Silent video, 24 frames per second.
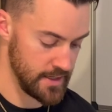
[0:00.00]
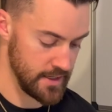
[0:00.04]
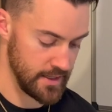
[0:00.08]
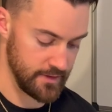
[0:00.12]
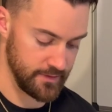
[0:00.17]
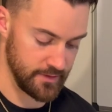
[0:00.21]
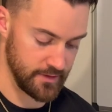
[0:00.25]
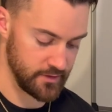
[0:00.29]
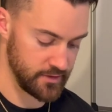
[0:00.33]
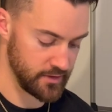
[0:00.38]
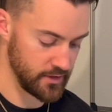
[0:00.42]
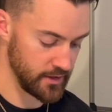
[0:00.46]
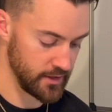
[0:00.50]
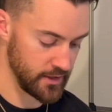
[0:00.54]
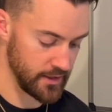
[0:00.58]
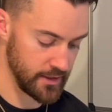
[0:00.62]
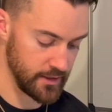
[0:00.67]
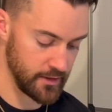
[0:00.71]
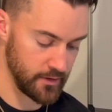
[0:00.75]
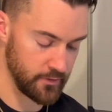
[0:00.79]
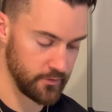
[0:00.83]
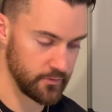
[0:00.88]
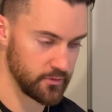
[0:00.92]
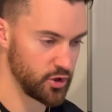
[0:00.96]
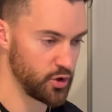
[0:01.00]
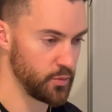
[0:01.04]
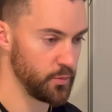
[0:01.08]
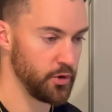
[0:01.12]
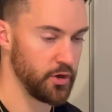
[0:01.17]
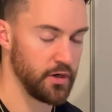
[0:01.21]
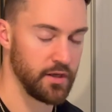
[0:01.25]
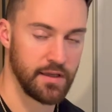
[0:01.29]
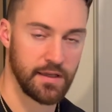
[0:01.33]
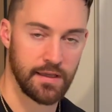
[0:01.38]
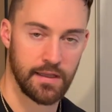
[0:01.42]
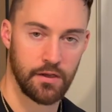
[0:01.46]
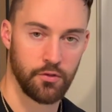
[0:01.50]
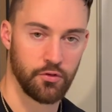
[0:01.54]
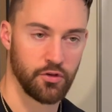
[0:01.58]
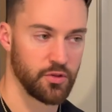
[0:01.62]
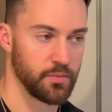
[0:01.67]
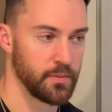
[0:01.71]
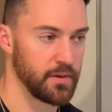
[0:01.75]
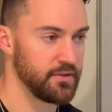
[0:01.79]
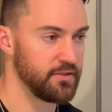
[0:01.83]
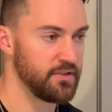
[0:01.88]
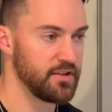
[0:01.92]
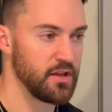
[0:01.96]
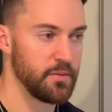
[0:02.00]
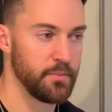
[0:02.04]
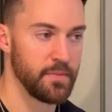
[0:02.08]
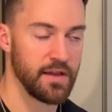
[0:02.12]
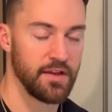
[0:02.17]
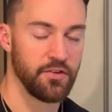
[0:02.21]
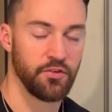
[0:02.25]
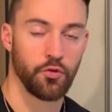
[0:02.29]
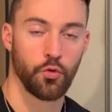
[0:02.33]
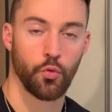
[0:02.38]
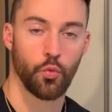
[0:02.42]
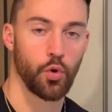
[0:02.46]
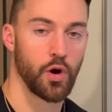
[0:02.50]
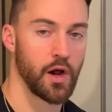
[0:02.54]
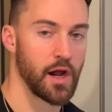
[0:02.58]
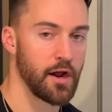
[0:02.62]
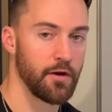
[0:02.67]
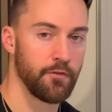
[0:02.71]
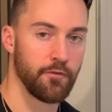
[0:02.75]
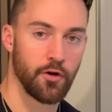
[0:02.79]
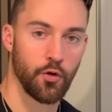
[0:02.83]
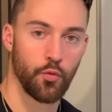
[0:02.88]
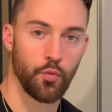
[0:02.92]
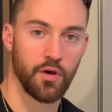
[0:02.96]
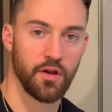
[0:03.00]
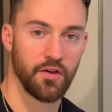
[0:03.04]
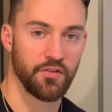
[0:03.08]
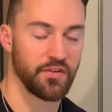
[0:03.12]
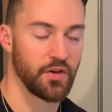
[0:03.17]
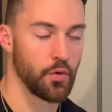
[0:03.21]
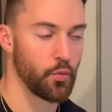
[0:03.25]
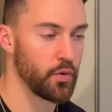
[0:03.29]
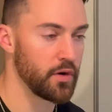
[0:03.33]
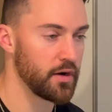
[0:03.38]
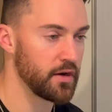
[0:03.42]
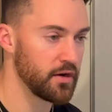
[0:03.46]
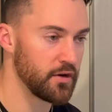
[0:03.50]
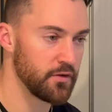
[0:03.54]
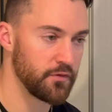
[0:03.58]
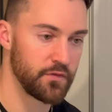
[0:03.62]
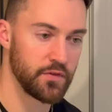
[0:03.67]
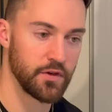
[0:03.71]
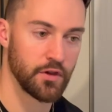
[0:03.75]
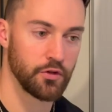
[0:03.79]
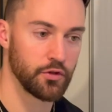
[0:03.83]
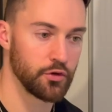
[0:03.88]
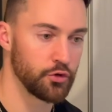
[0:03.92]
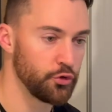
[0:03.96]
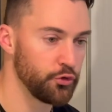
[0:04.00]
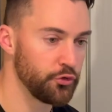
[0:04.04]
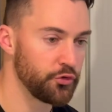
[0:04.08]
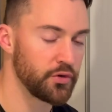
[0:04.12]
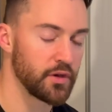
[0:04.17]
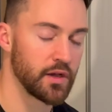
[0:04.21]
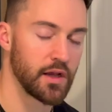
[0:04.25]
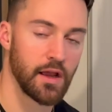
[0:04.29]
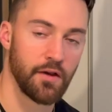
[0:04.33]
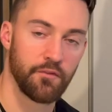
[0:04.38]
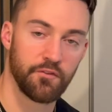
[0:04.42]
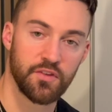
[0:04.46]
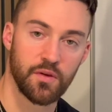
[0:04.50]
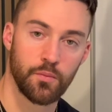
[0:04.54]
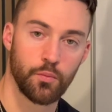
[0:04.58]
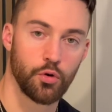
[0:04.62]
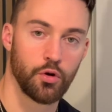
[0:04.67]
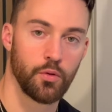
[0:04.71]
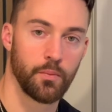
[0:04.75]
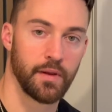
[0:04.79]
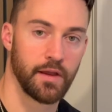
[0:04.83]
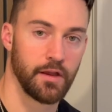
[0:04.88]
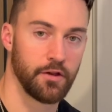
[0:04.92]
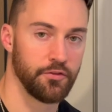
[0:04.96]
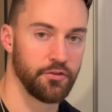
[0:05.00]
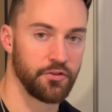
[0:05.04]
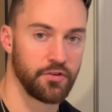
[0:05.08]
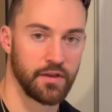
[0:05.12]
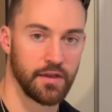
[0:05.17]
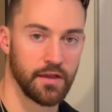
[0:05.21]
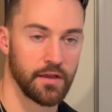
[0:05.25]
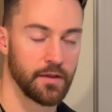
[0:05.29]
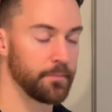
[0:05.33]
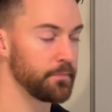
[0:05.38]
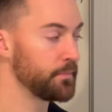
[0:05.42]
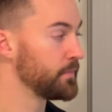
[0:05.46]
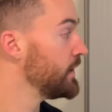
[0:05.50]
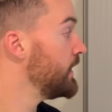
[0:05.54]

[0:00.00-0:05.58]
in the dugout, communicating with my teammates, wherever it was. I wanted to feel loose and comfortable in my own skin.